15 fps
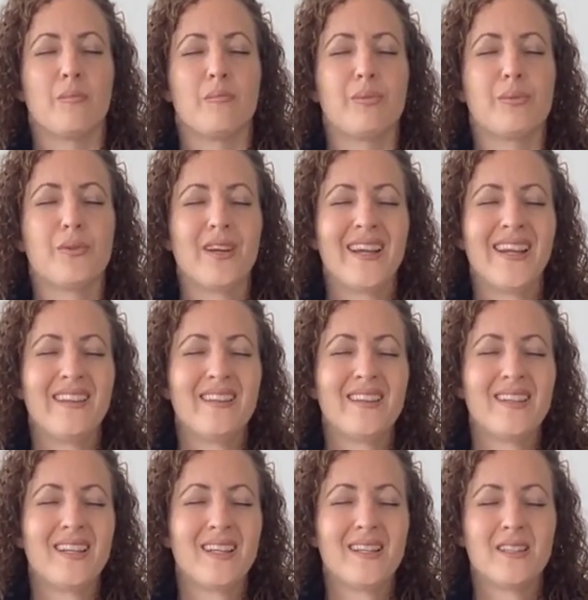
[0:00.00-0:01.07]
Breathe
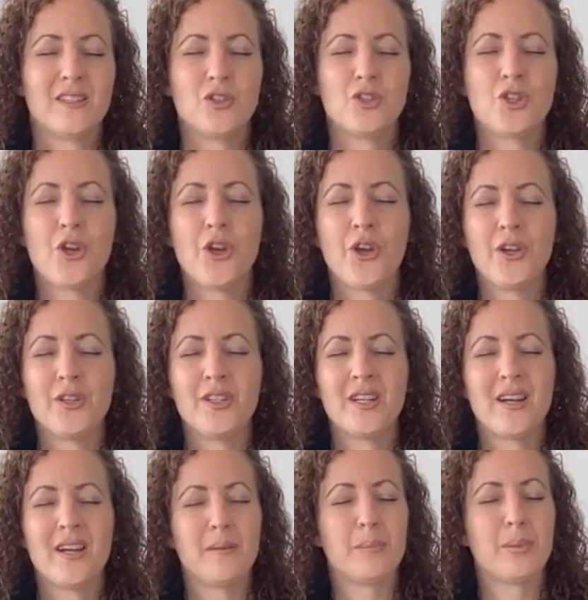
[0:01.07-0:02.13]
it in and turn it
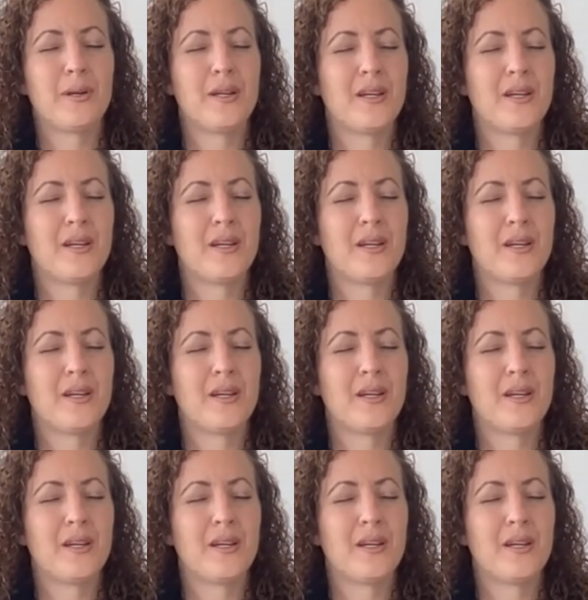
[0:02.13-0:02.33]
up.